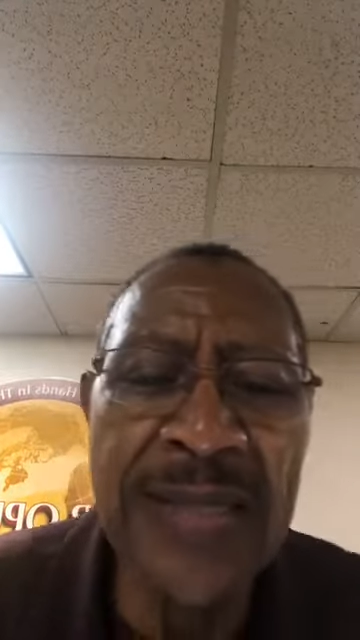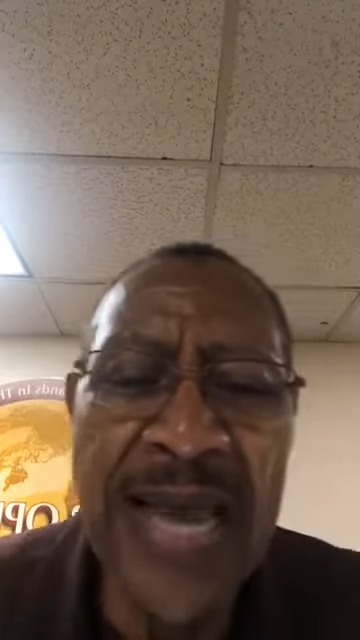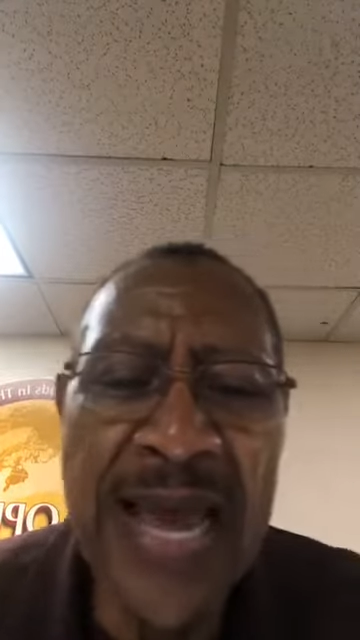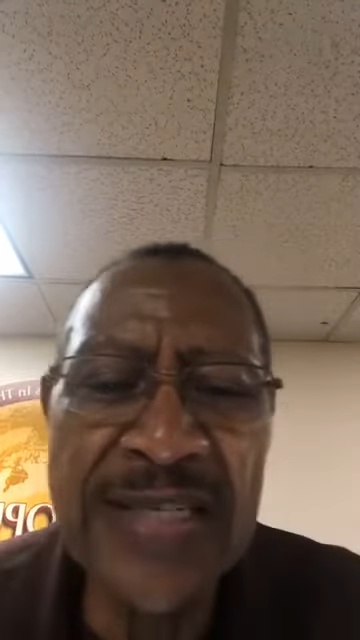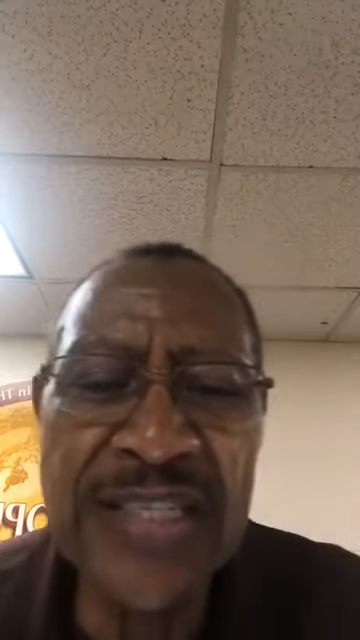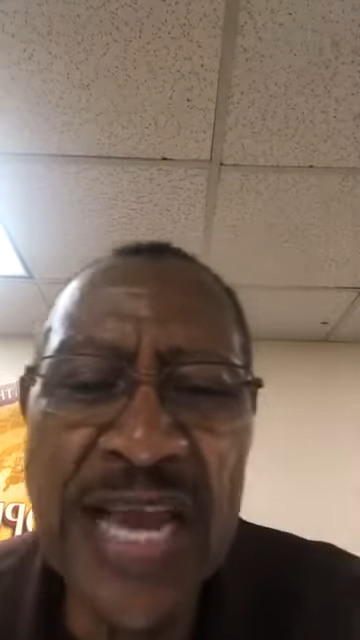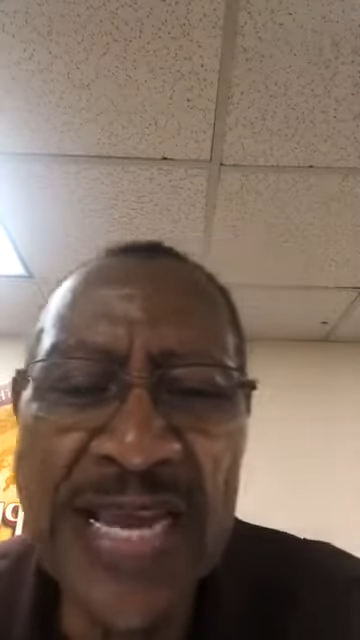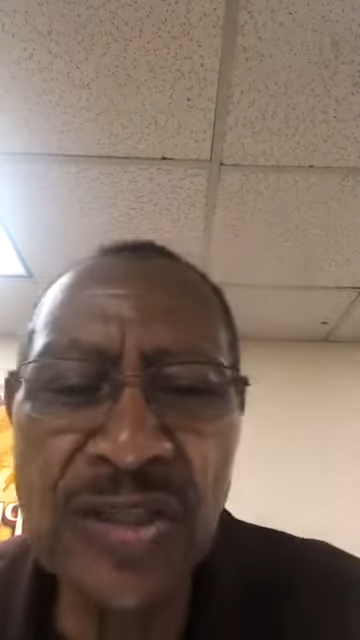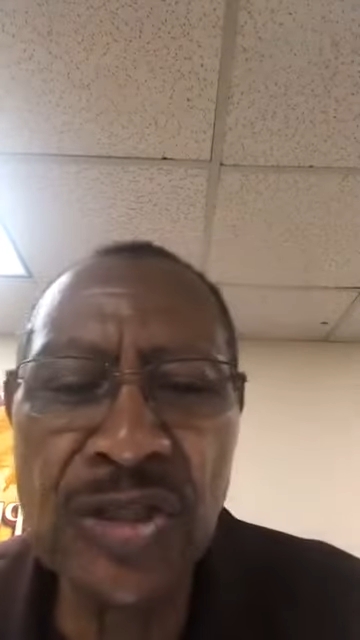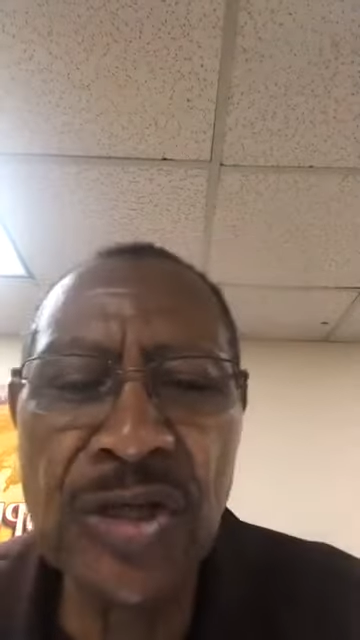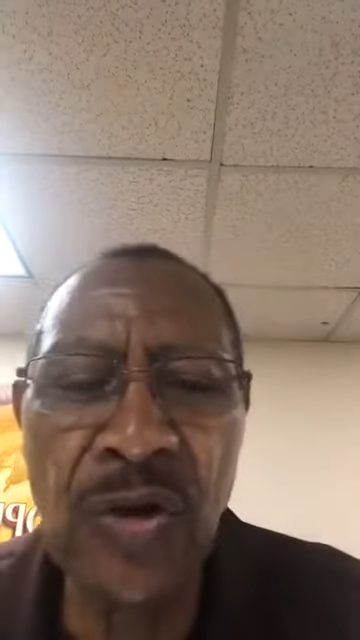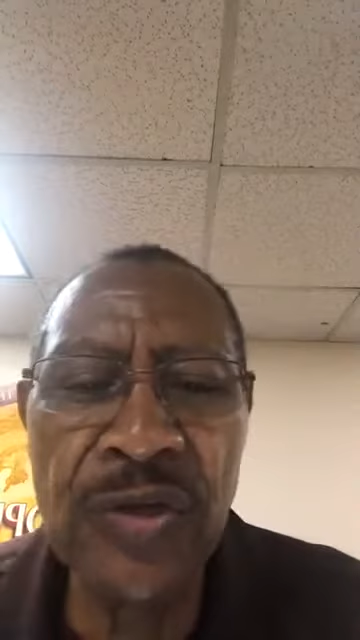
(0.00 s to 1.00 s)
They had
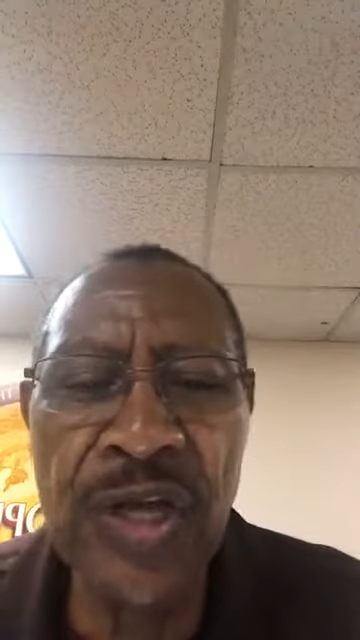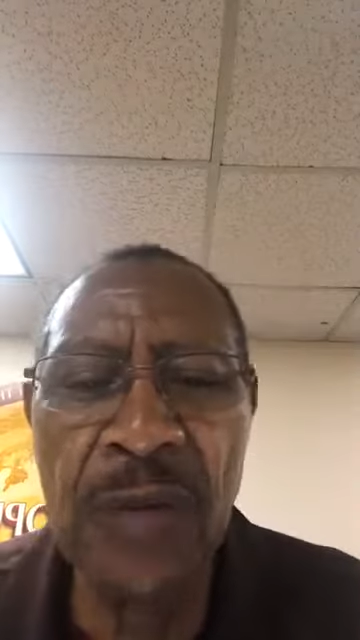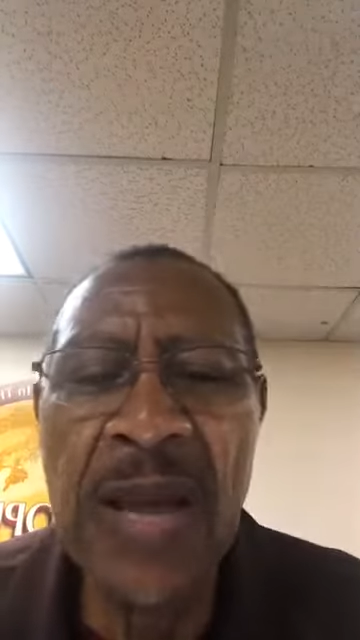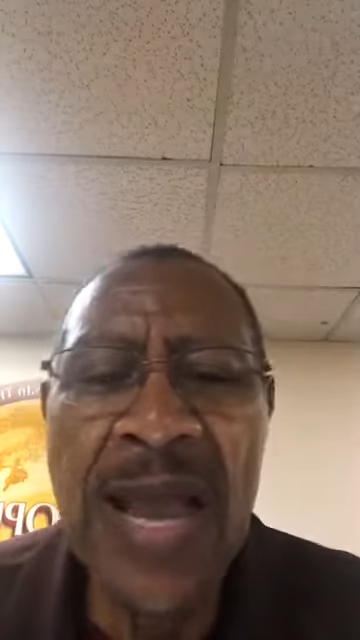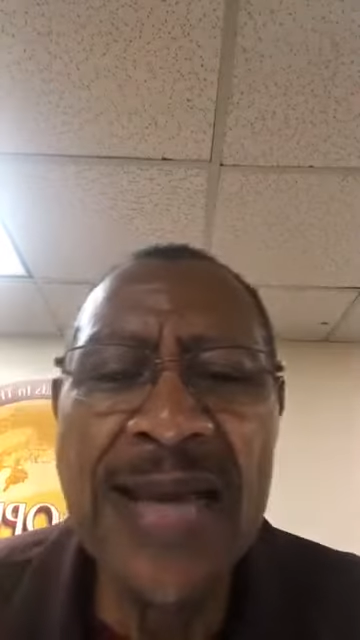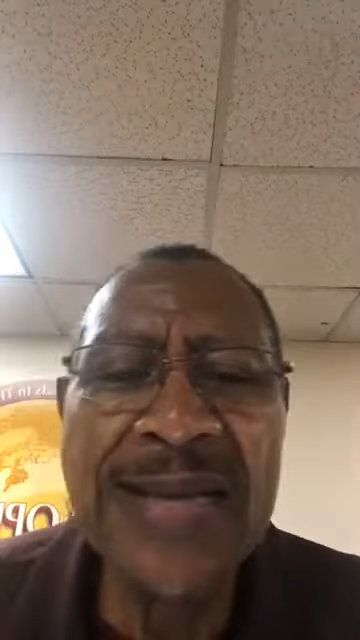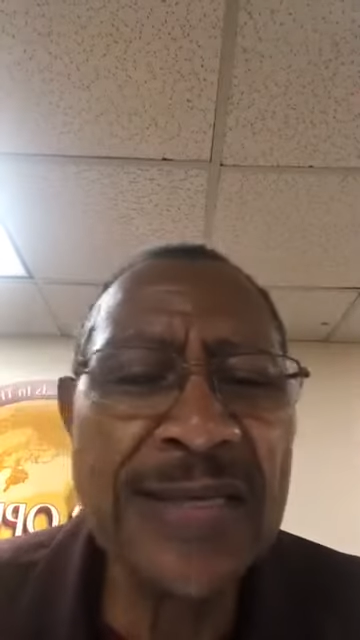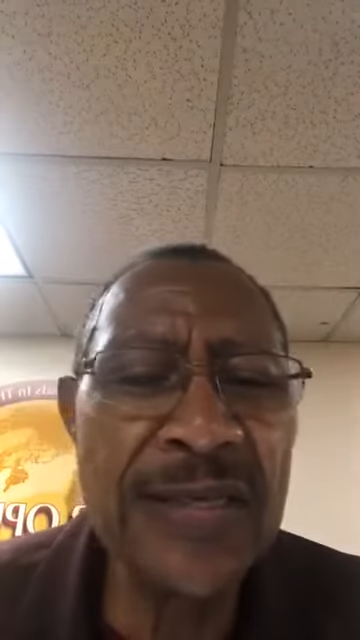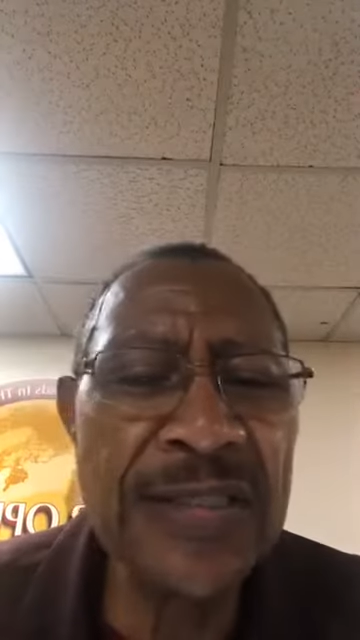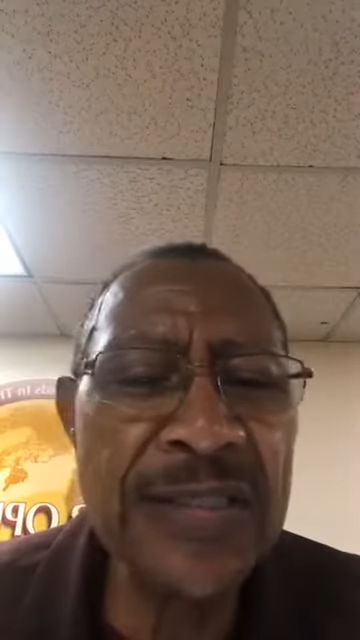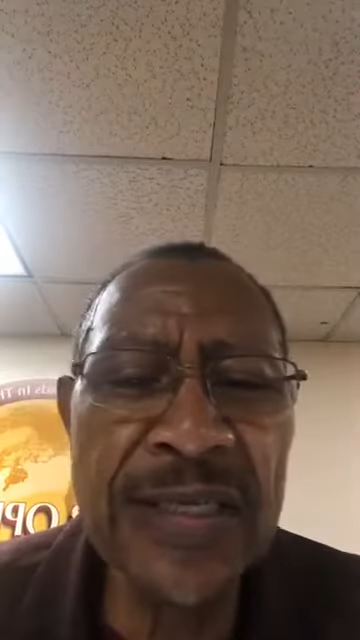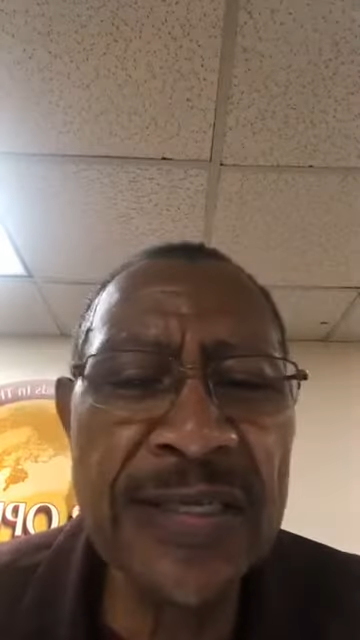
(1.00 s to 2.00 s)
chains on him, and they
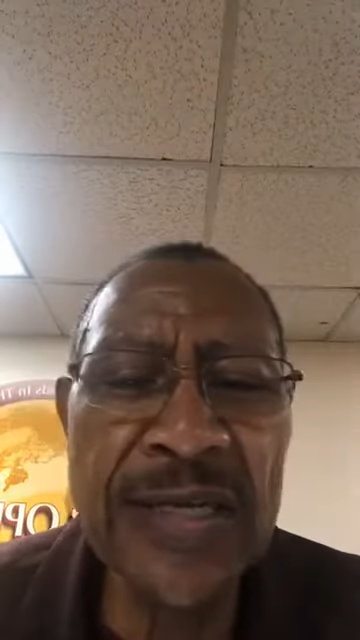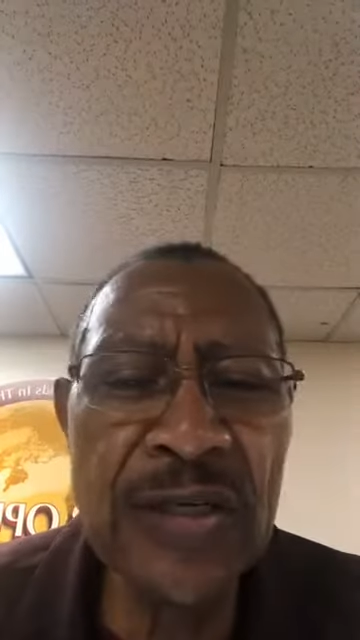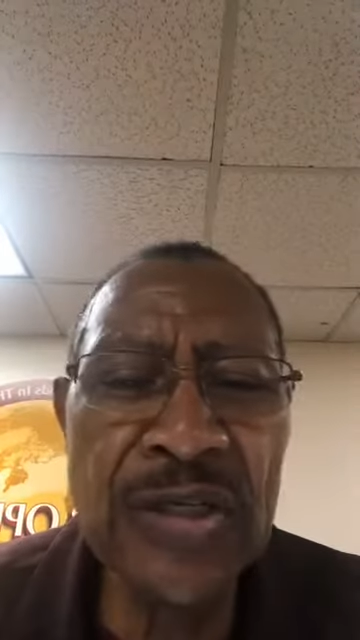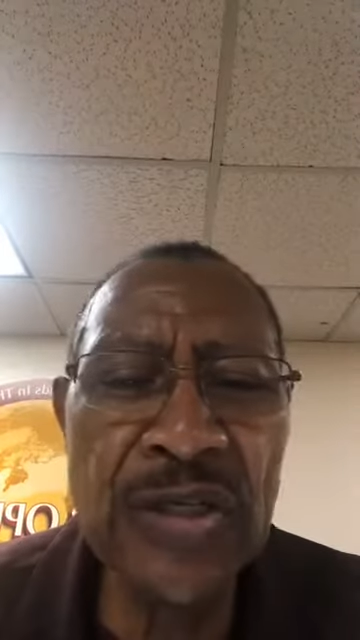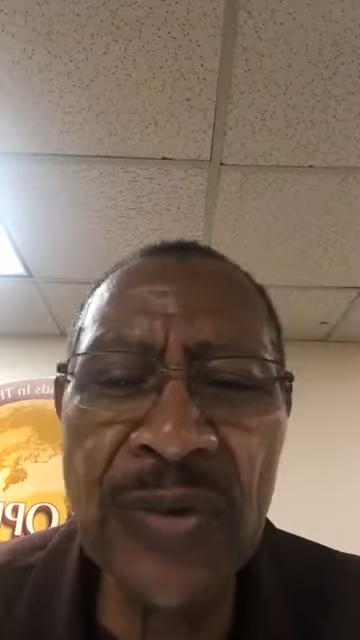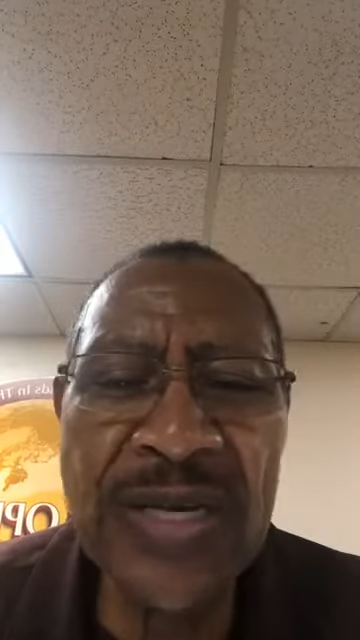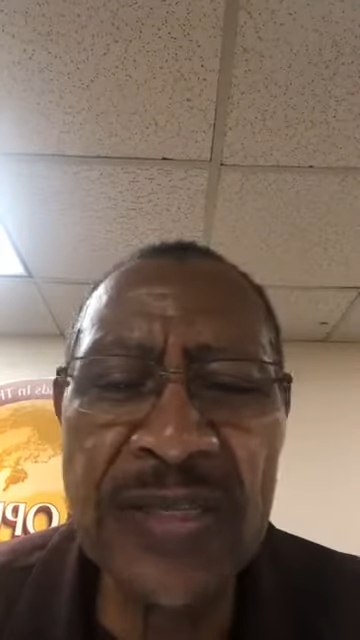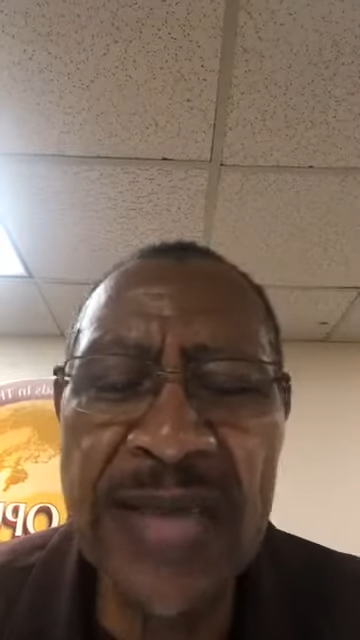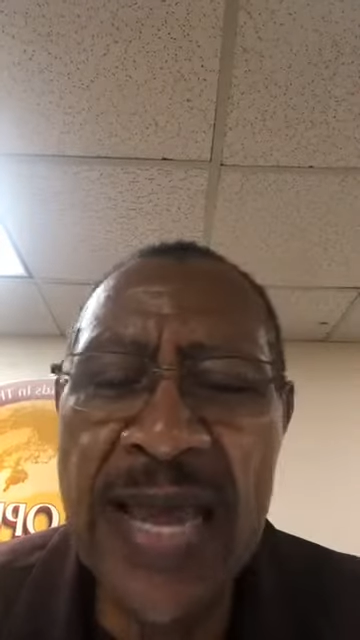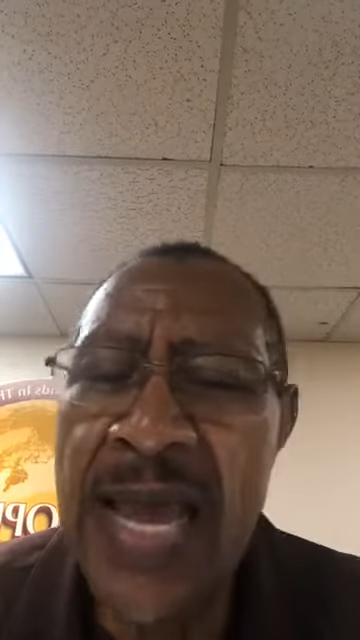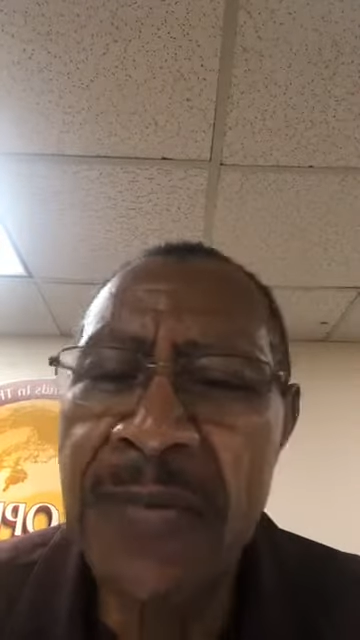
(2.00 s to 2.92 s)
couldn't do anything